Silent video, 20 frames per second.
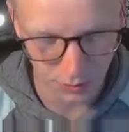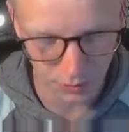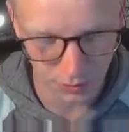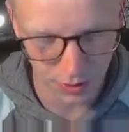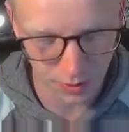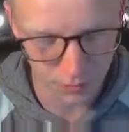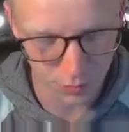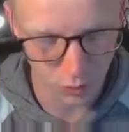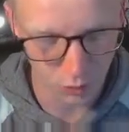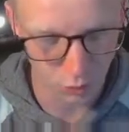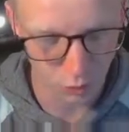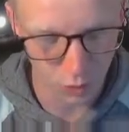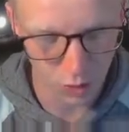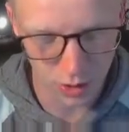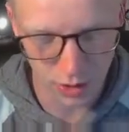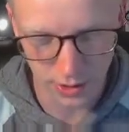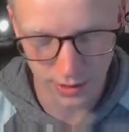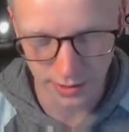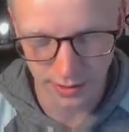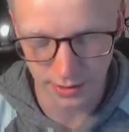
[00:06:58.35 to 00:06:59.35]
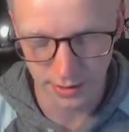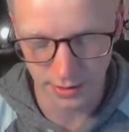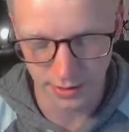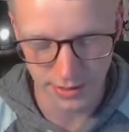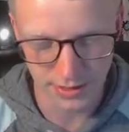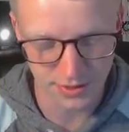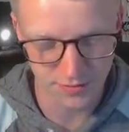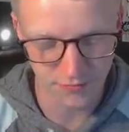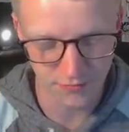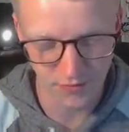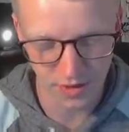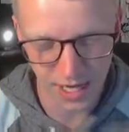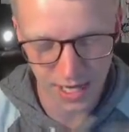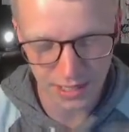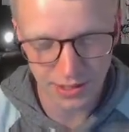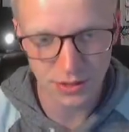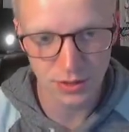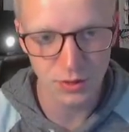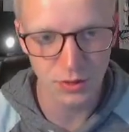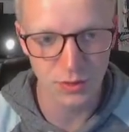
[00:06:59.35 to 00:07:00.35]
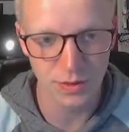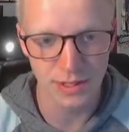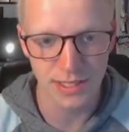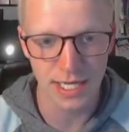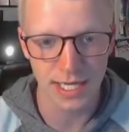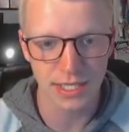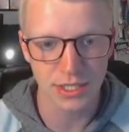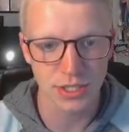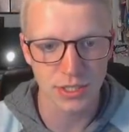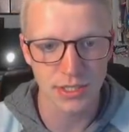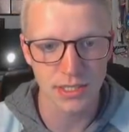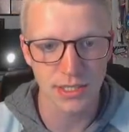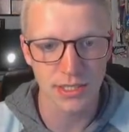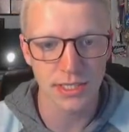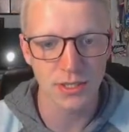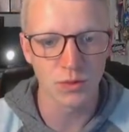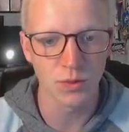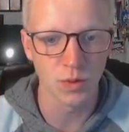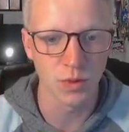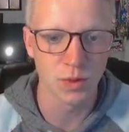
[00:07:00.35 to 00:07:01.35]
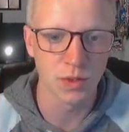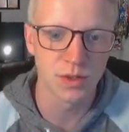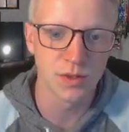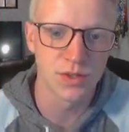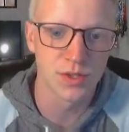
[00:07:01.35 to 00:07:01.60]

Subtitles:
number 1, its value is actually equal